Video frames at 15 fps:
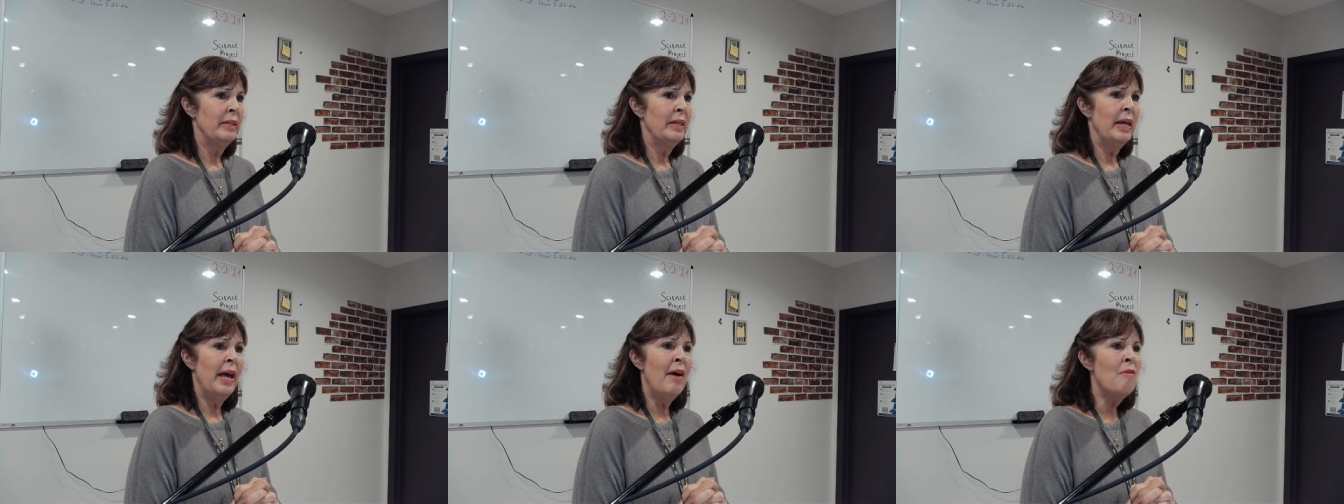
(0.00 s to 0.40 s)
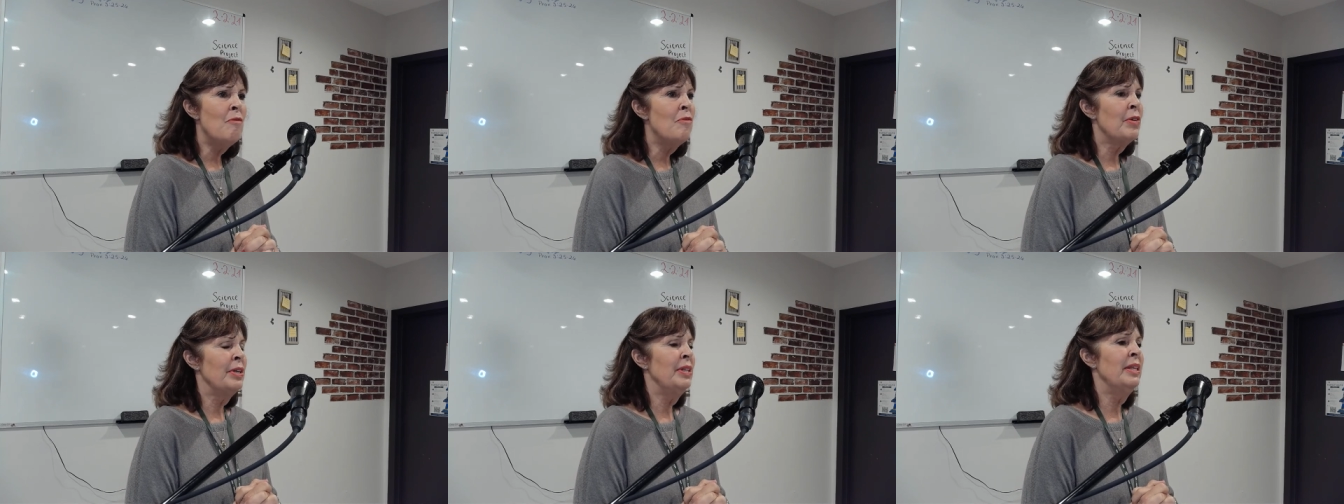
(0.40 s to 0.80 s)

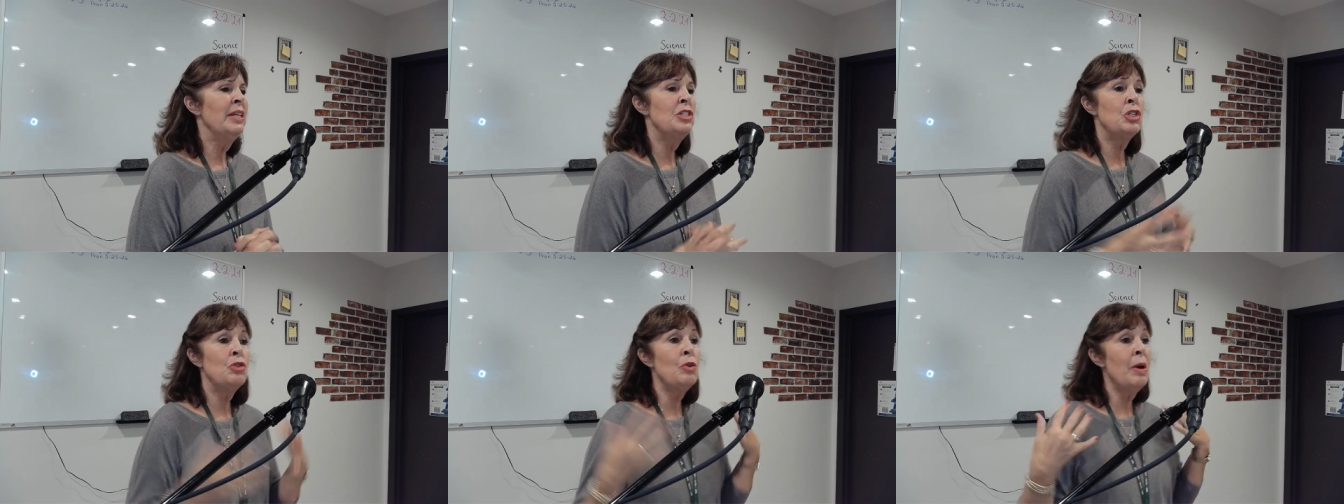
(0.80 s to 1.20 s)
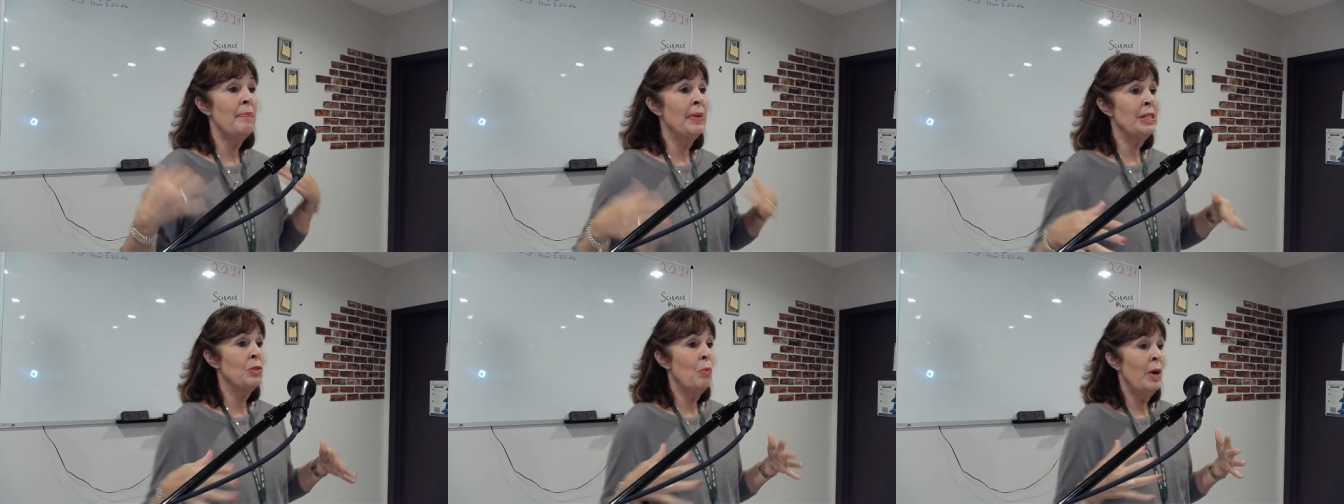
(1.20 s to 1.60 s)
Every, they strip.
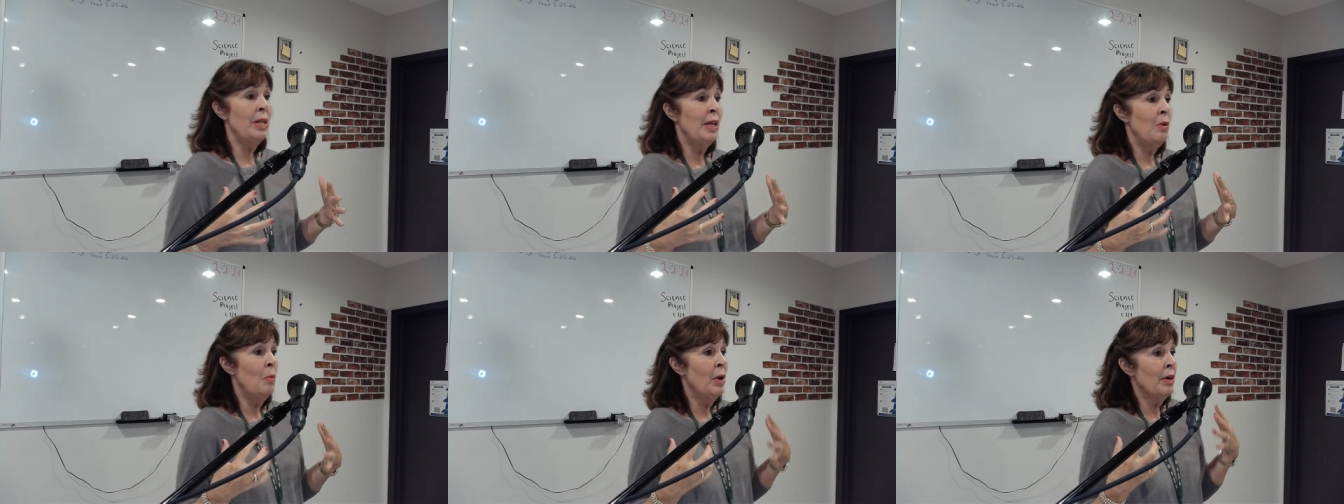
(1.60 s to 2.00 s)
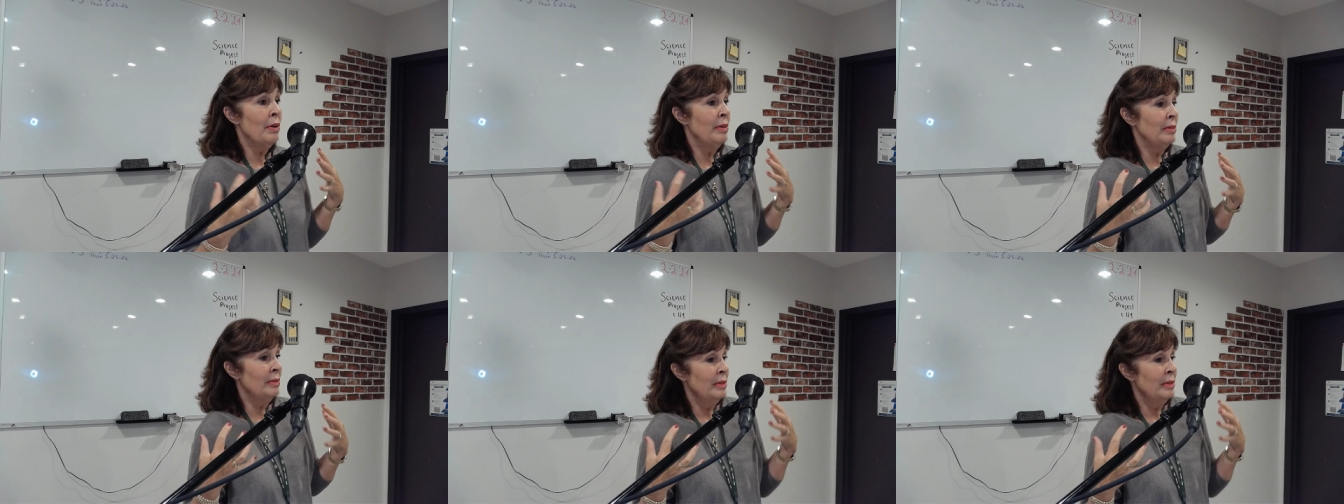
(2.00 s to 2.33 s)
That's why they wear,